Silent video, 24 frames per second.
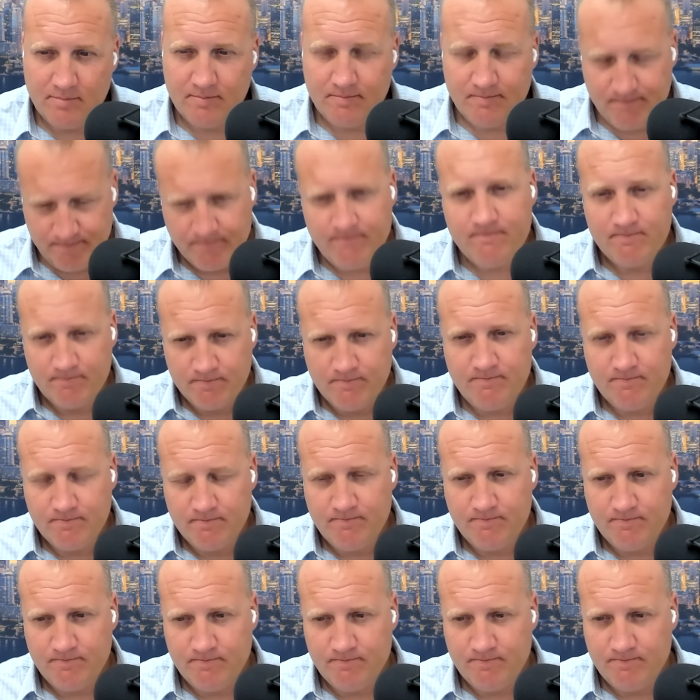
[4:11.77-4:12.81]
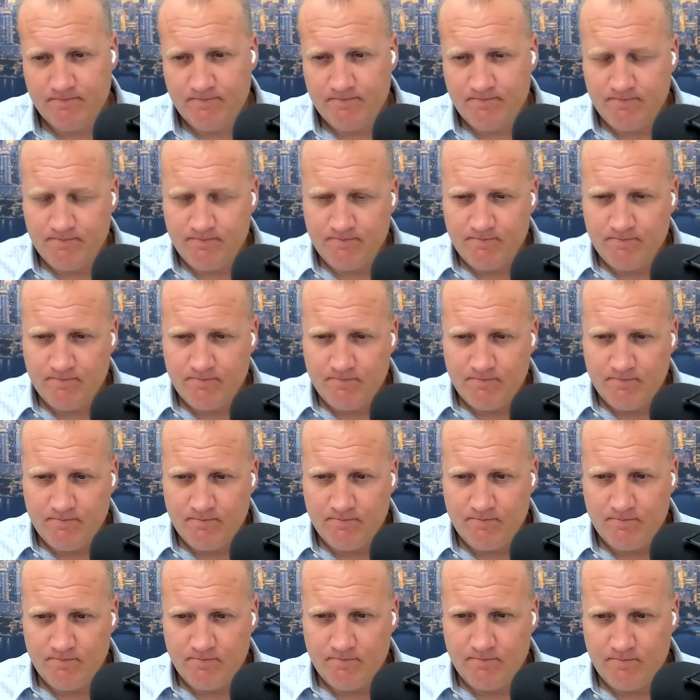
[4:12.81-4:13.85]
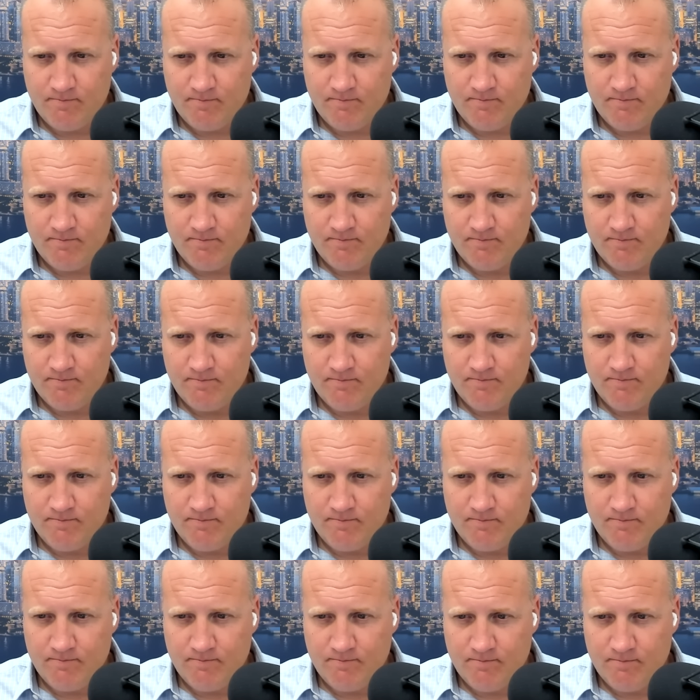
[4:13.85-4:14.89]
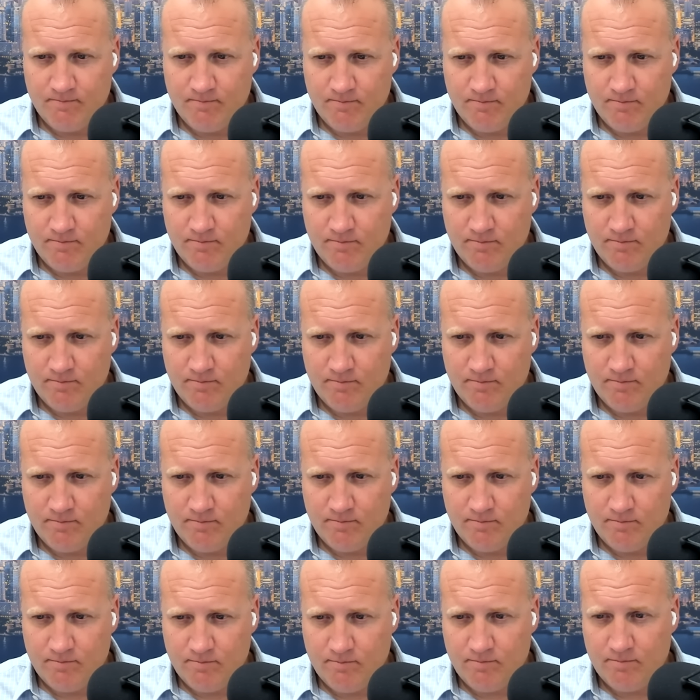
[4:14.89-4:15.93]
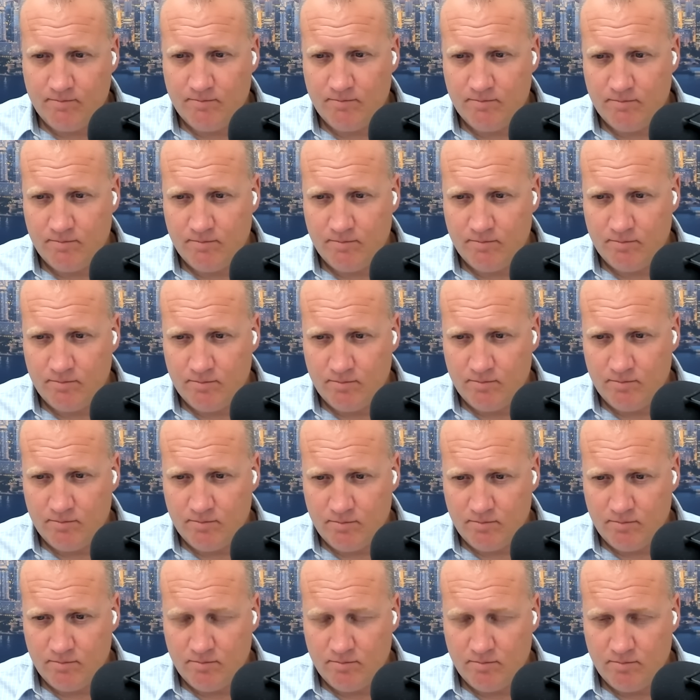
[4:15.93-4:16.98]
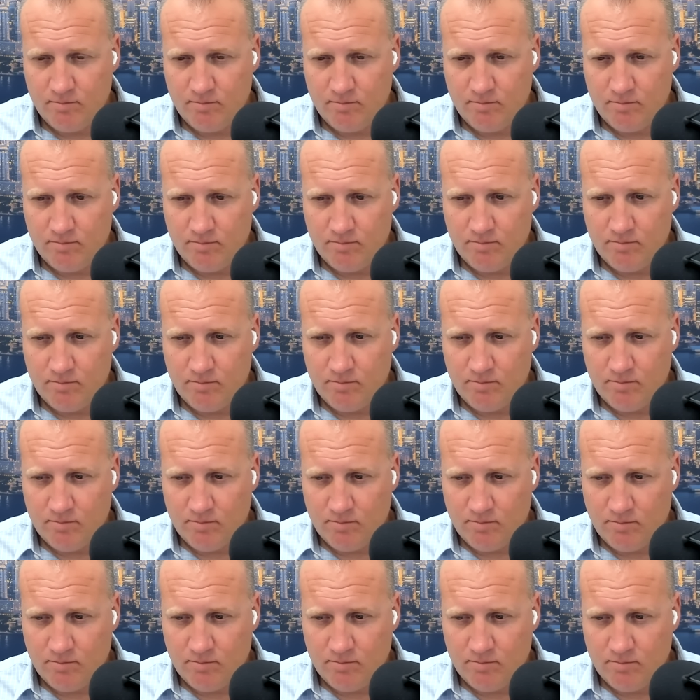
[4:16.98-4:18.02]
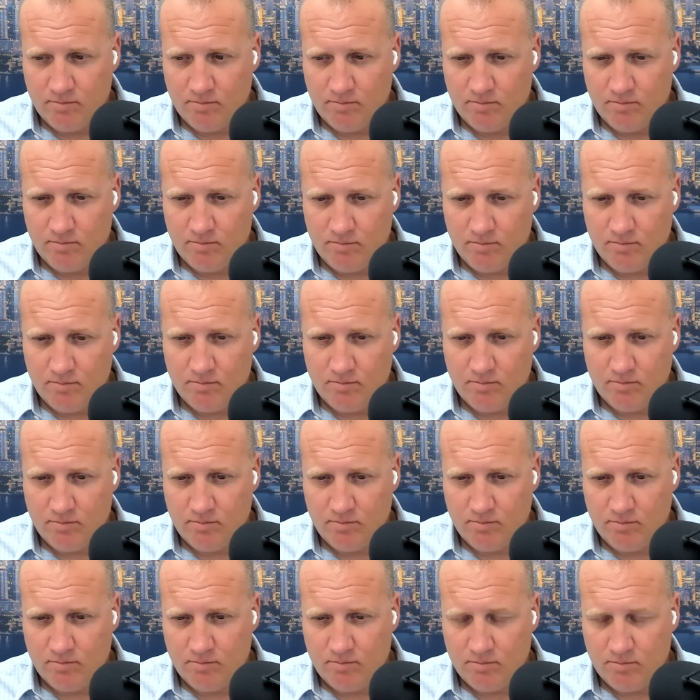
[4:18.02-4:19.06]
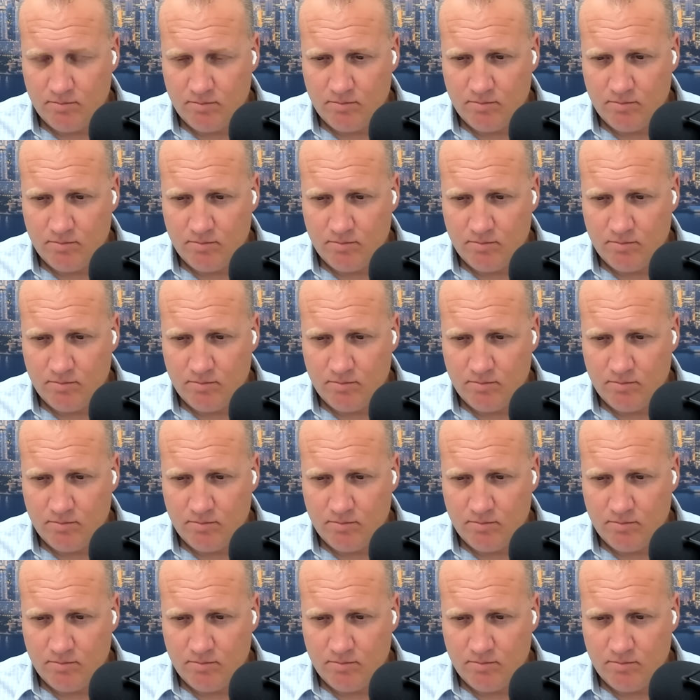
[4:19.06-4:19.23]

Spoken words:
(not speaking)